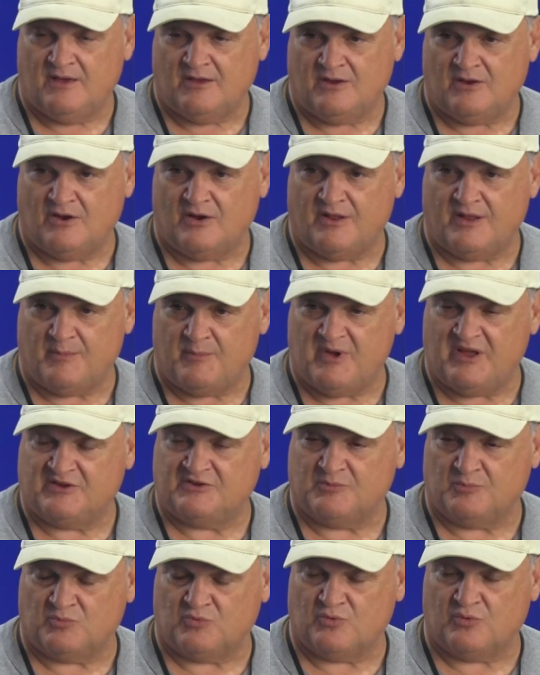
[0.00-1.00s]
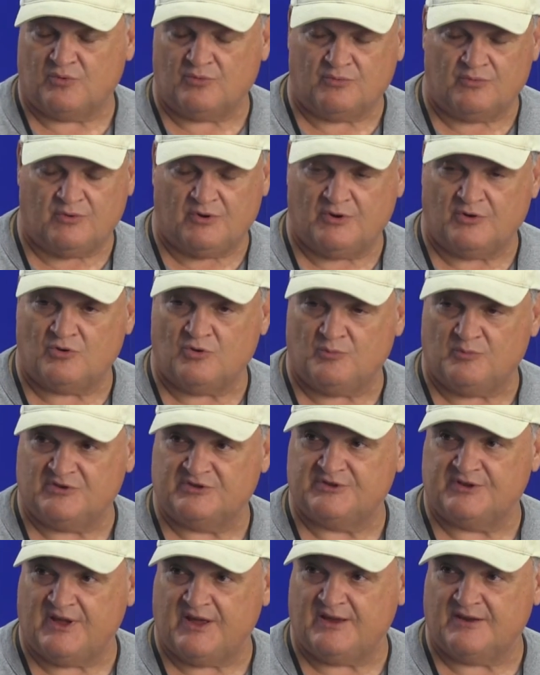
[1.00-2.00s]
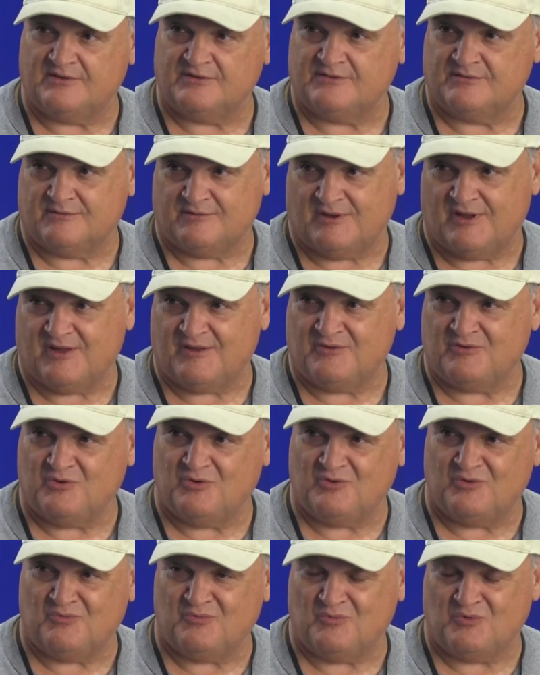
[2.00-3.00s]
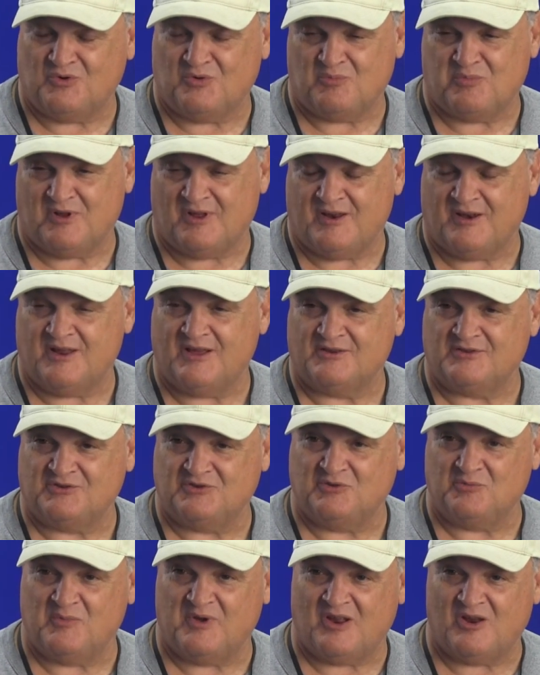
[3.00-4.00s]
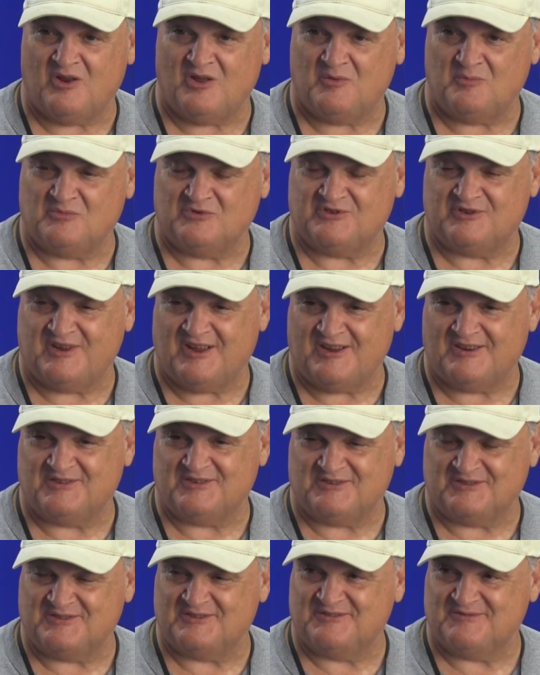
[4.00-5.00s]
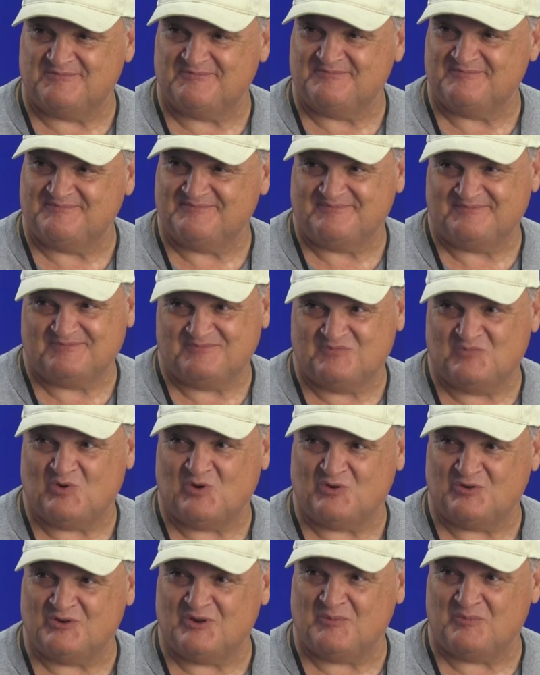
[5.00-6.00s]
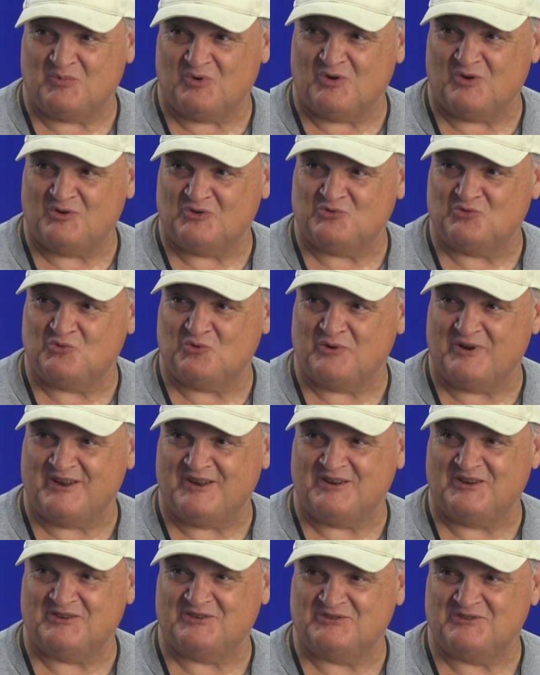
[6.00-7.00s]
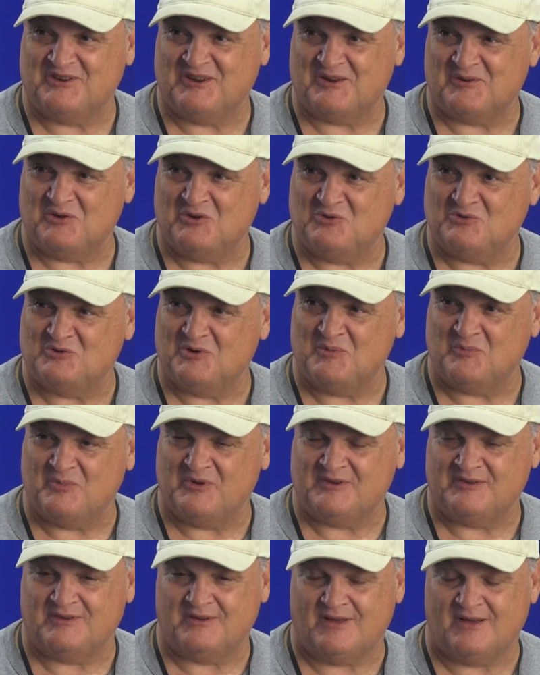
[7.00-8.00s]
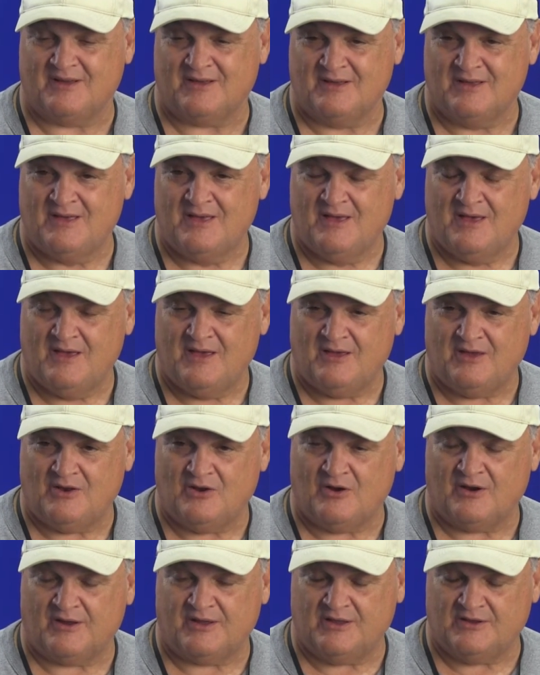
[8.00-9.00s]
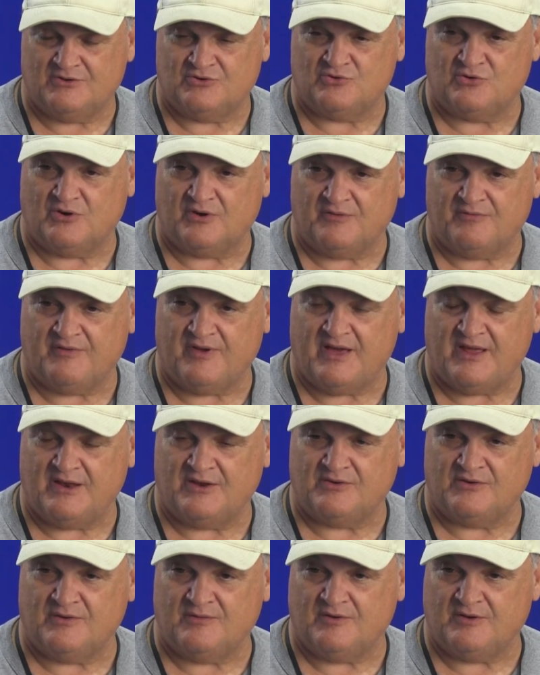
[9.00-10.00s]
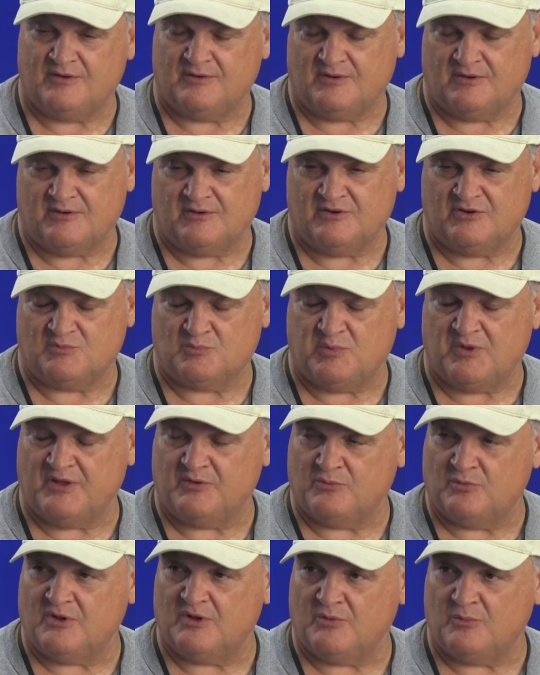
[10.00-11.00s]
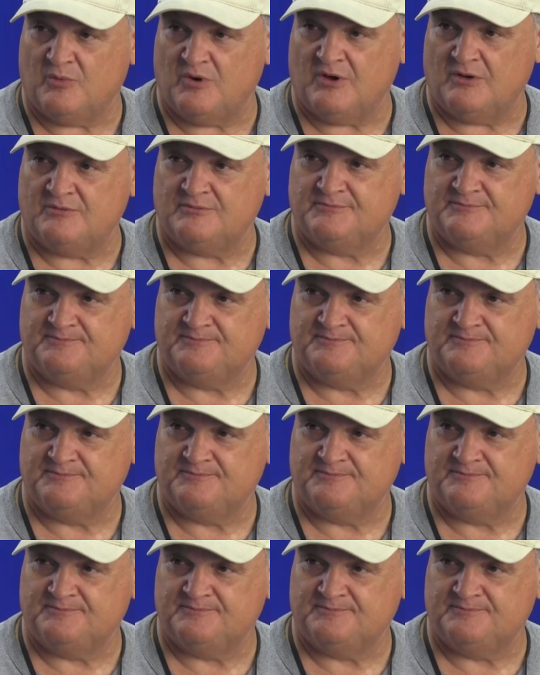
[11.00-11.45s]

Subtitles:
you know, they made some critical mistakes. When you're playing us and you make a lot of mistakes, it turns up you're on the short end of the stick usually, but, you know, our kids took advantage of it and just played really well.